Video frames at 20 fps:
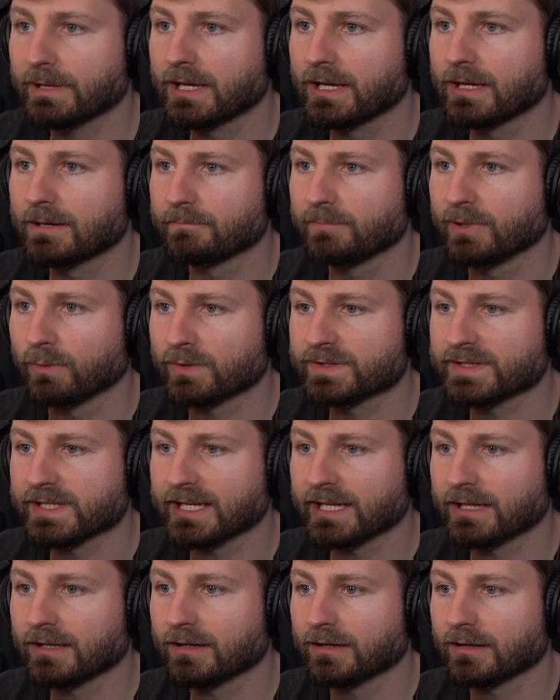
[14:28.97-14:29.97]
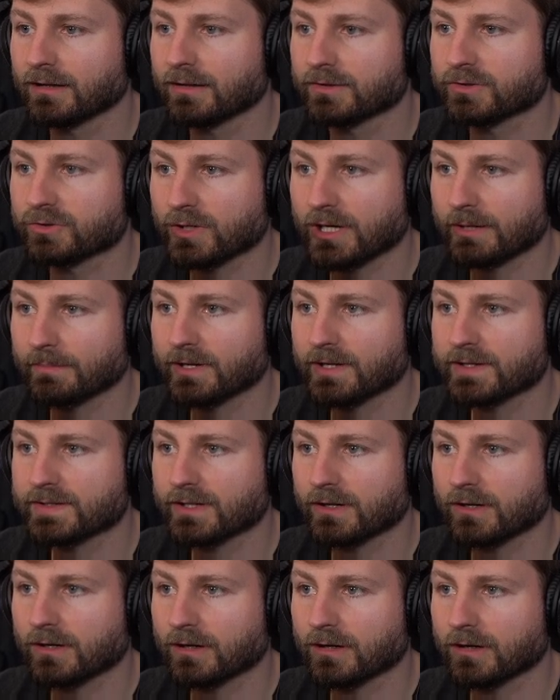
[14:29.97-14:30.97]
But once again, strawberries
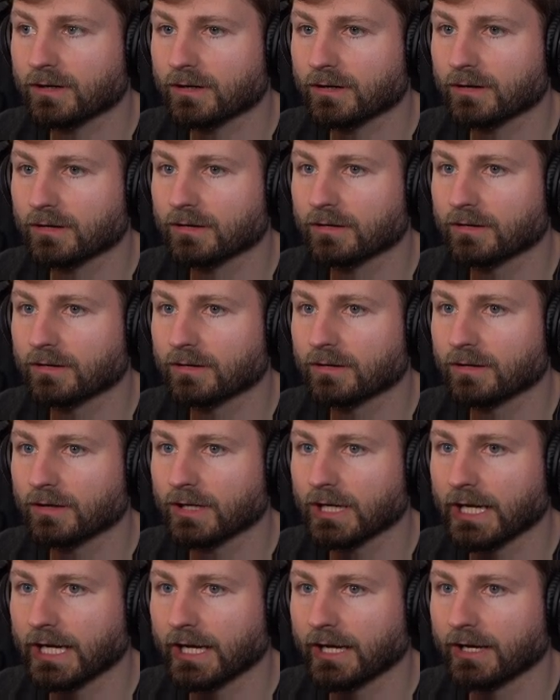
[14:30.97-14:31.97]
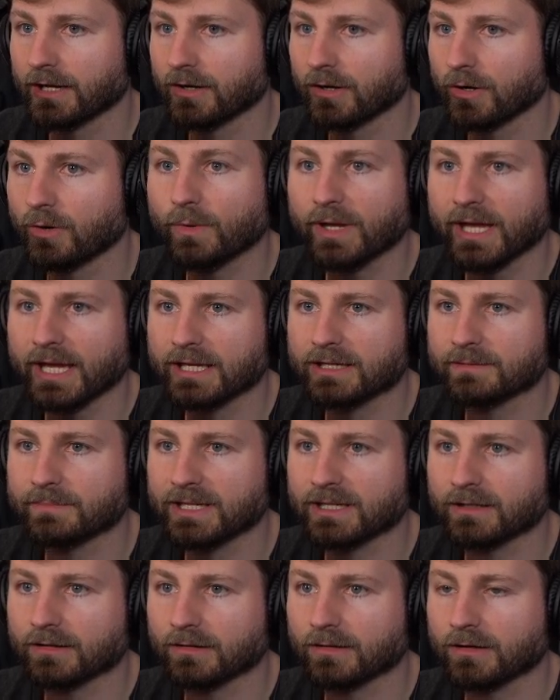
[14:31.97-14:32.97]
are okay to be
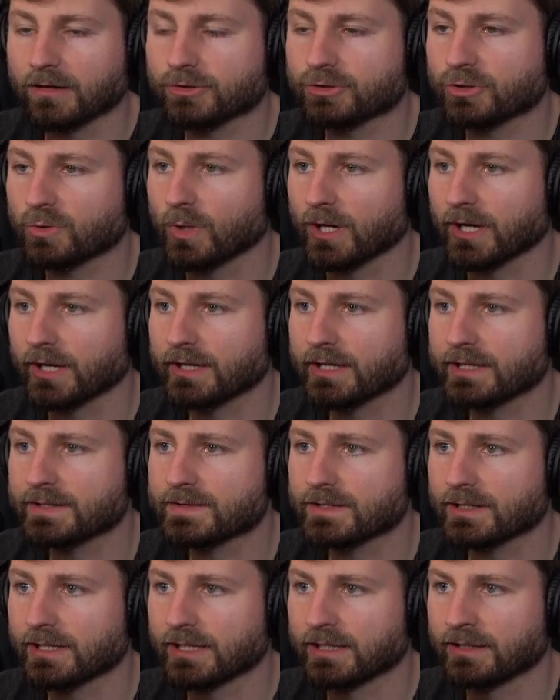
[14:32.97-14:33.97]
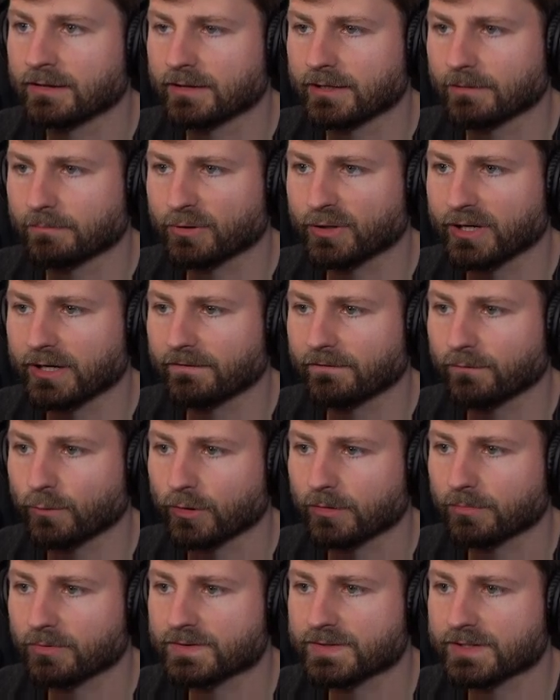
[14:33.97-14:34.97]
in large quantities, and they're pretty
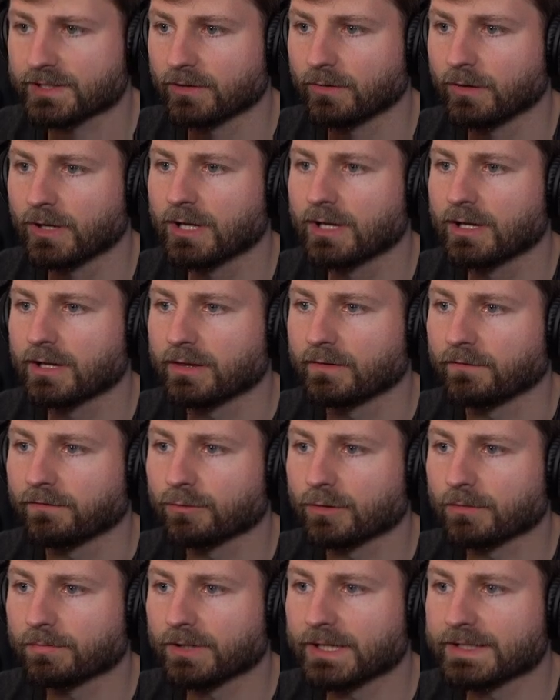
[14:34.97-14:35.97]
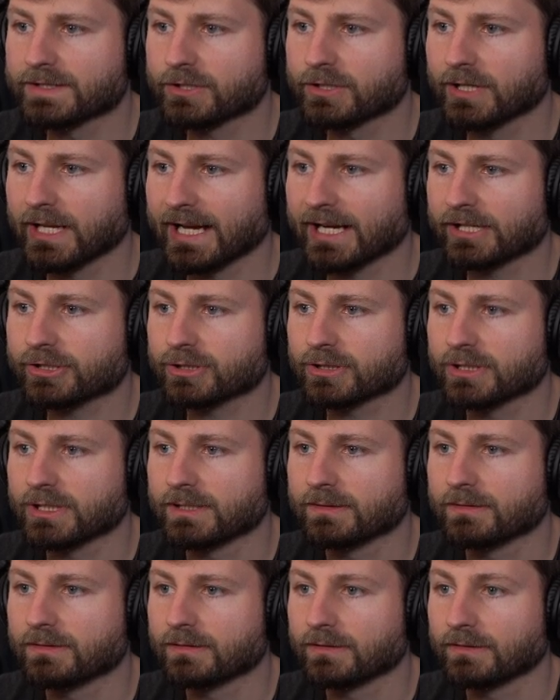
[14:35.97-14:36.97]
affordable. So the floor price could
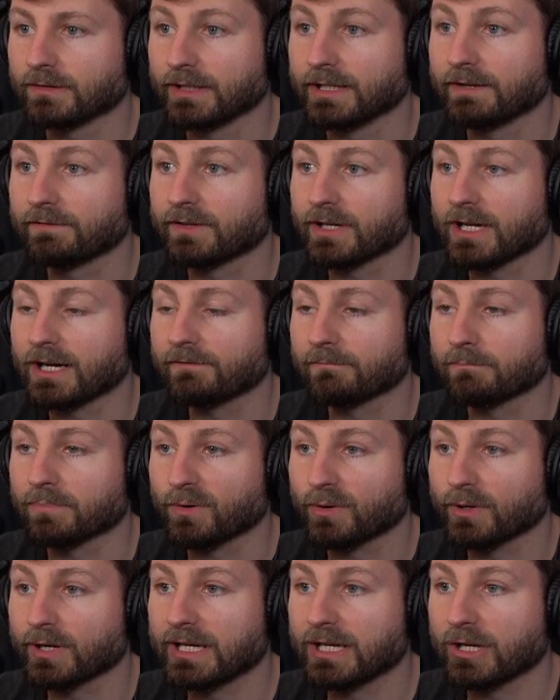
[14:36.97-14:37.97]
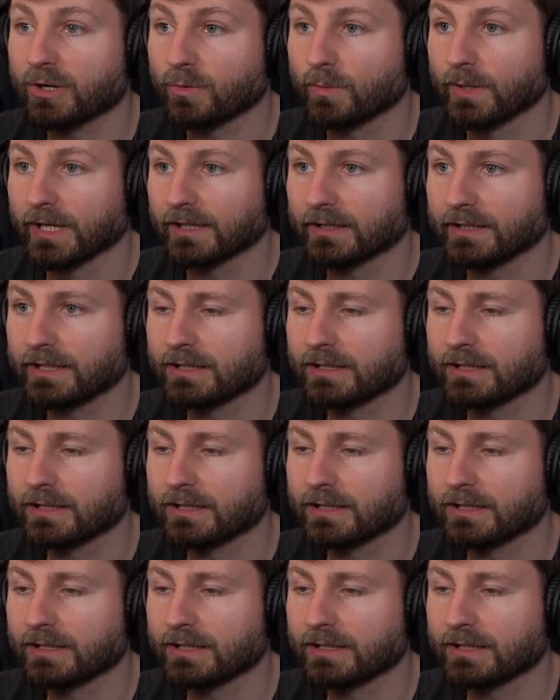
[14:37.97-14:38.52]
actually lift off pretty quickly.